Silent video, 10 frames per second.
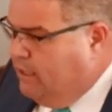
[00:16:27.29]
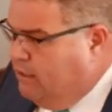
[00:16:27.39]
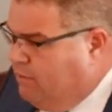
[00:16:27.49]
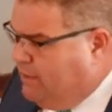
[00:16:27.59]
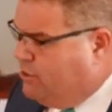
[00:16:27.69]

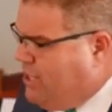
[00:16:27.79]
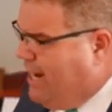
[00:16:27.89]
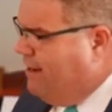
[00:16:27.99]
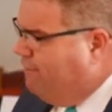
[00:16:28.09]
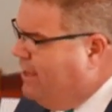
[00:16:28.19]
But the
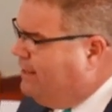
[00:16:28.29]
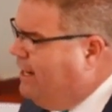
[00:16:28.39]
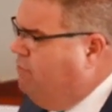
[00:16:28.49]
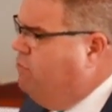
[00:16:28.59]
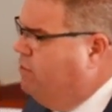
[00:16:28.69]
second thing that I
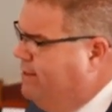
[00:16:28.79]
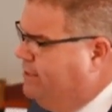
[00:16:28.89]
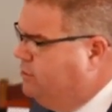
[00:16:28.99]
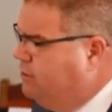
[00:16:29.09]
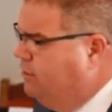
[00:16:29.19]
want to mention
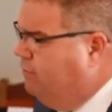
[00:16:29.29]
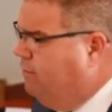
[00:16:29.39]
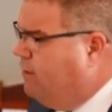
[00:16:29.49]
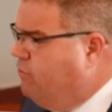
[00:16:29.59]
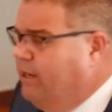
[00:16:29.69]
to you very
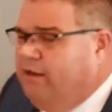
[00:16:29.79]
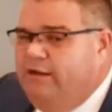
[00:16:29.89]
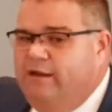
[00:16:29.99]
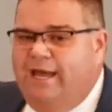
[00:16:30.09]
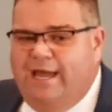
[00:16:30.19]
quickly
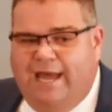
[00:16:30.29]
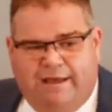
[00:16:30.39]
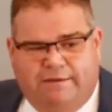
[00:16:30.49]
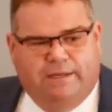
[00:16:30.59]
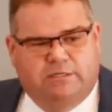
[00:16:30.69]
today
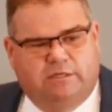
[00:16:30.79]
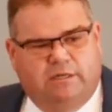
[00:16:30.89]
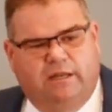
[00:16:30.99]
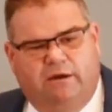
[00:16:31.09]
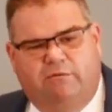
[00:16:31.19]
happens to
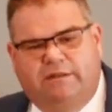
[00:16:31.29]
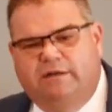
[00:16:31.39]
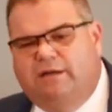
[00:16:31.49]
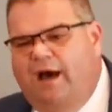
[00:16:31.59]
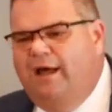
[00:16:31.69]
deal with the
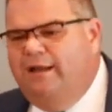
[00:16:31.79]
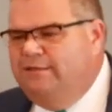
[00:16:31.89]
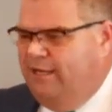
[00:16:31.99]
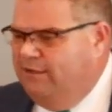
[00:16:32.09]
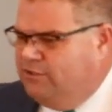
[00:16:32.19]

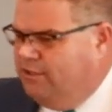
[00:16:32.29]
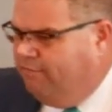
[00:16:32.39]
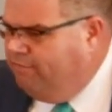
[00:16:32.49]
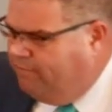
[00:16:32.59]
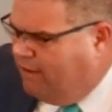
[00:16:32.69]
contents of,
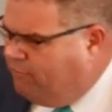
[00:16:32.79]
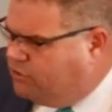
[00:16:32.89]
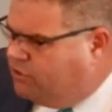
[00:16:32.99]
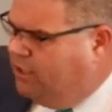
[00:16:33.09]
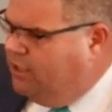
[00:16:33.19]
that was to